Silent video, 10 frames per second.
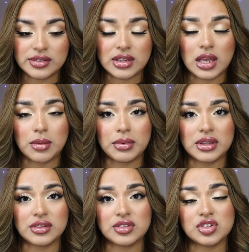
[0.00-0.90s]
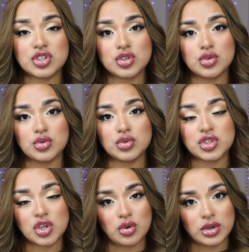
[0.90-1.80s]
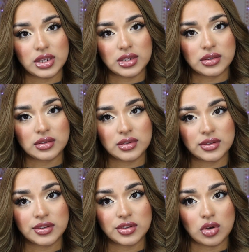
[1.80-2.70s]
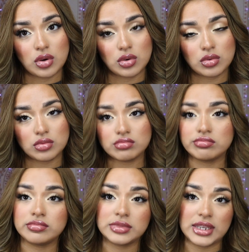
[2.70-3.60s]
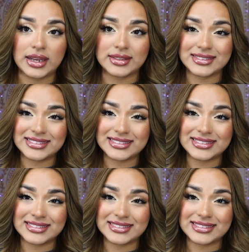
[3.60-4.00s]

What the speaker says: step is to tone it. So yeah.